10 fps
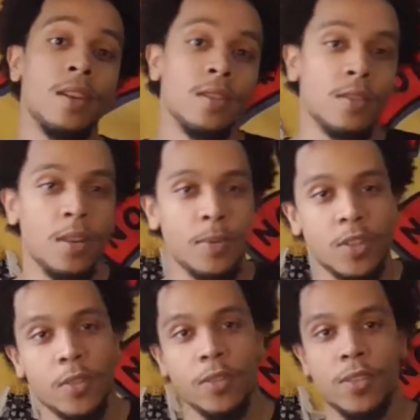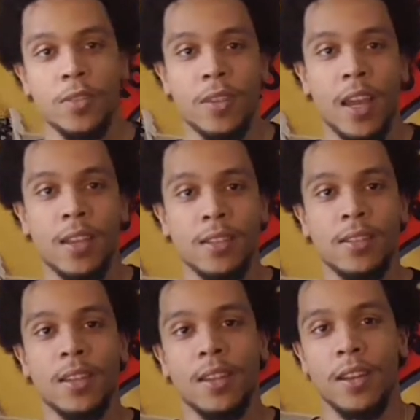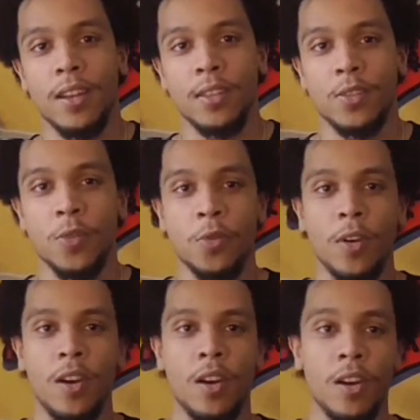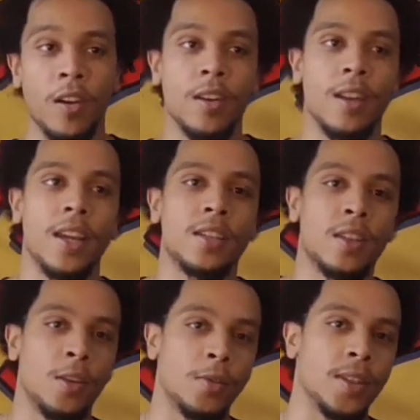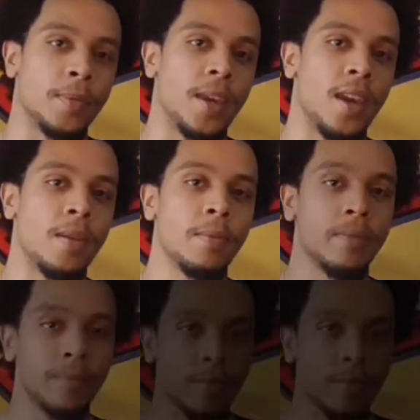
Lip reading: So let me show it to you guys, send it on to our nice close-up cam.